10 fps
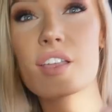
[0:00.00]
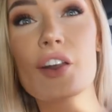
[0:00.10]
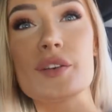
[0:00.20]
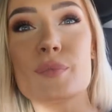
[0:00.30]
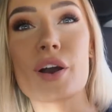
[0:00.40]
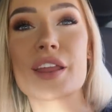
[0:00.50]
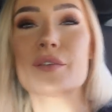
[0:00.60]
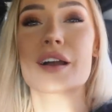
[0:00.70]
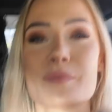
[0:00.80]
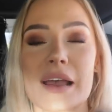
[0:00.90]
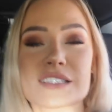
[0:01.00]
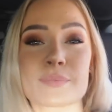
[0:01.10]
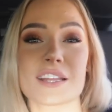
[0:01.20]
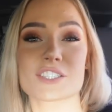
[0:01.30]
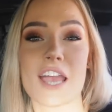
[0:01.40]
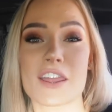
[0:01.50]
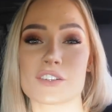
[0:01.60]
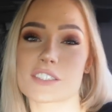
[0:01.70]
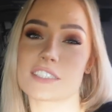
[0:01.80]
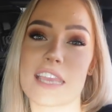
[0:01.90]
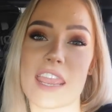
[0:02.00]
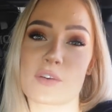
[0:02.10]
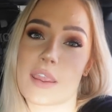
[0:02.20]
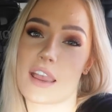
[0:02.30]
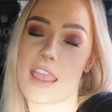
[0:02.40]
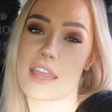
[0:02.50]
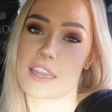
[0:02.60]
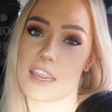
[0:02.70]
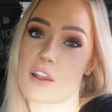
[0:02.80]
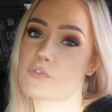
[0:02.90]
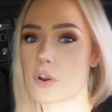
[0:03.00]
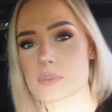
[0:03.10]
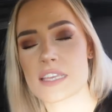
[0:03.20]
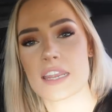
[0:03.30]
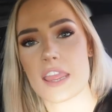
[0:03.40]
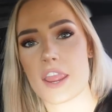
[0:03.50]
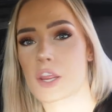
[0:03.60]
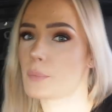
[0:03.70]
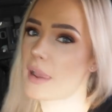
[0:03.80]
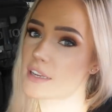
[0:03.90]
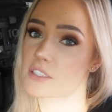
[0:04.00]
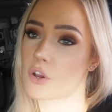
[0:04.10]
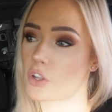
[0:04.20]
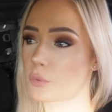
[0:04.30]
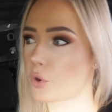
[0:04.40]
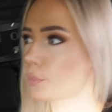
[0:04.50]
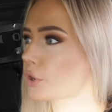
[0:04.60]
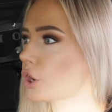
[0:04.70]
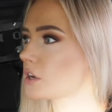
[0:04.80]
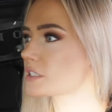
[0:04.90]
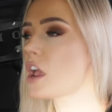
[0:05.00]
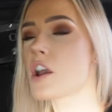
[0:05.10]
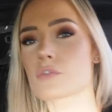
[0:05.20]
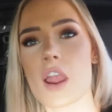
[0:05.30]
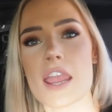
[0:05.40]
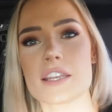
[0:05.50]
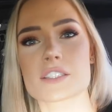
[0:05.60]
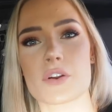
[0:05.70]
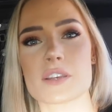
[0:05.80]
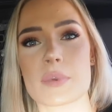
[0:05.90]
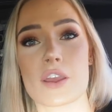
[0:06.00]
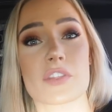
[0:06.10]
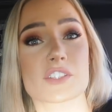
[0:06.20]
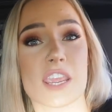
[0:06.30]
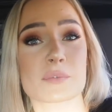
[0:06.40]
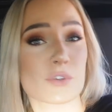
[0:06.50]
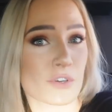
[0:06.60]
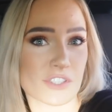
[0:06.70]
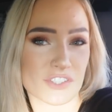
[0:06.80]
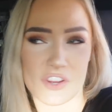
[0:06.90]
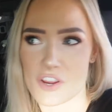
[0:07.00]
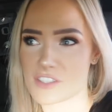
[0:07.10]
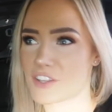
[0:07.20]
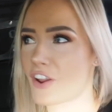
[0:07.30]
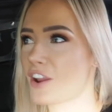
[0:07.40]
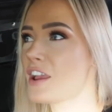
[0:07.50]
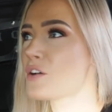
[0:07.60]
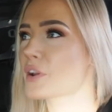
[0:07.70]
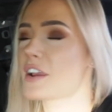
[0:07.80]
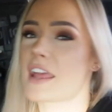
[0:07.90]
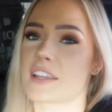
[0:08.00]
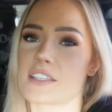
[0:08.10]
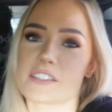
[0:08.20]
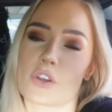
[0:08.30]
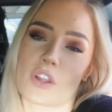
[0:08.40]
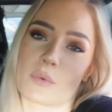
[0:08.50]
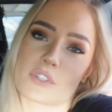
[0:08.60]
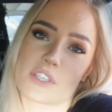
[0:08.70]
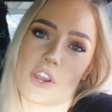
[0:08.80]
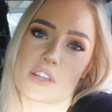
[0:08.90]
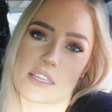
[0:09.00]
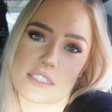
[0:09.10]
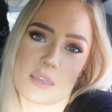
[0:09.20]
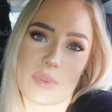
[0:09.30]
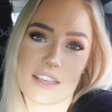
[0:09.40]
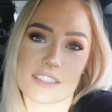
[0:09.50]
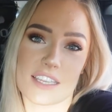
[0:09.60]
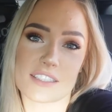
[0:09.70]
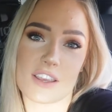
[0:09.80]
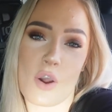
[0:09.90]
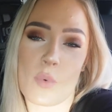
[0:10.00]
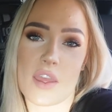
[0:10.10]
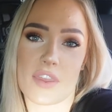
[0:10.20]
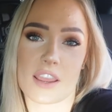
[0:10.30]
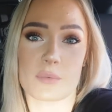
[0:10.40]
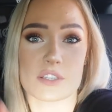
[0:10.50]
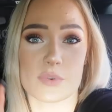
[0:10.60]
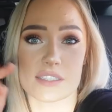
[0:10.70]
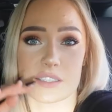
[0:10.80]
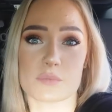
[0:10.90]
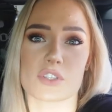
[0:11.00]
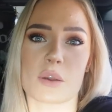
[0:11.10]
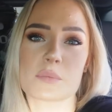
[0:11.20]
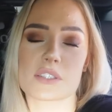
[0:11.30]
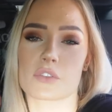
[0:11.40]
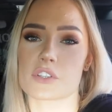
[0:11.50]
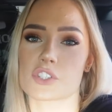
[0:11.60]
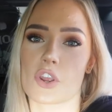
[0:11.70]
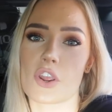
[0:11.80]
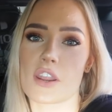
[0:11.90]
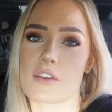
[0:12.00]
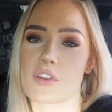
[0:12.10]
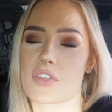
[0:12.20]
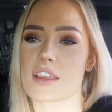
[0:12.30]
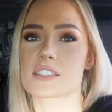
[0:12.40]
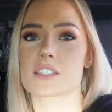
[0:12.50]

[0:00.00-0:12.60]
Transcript: Good morning, welcome back to my channel. Today we are heading from San Diego back to Hollywood because Ryan is going to be on the James Corden show. So we're heading into Hollywood to go to the CBS Center where they're gonna be doing some jumps on the show and everything.